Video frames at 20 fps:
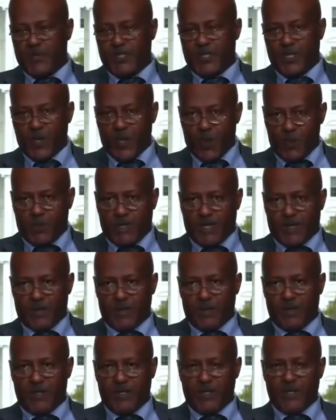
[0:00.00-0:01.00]
of Ethiopia.
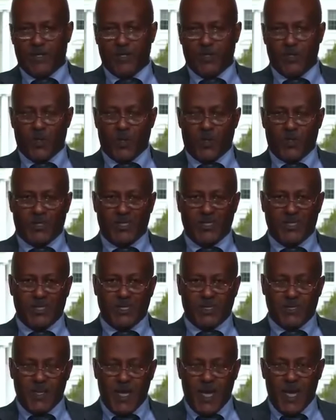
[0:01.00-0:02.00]
So
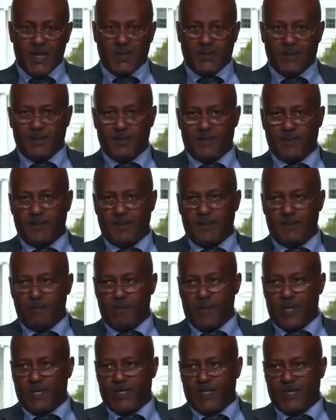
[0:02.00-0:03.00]
this is not, in
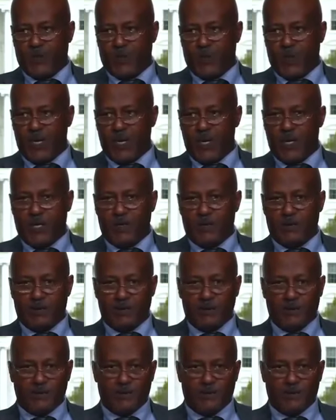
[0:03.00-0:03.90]
particular,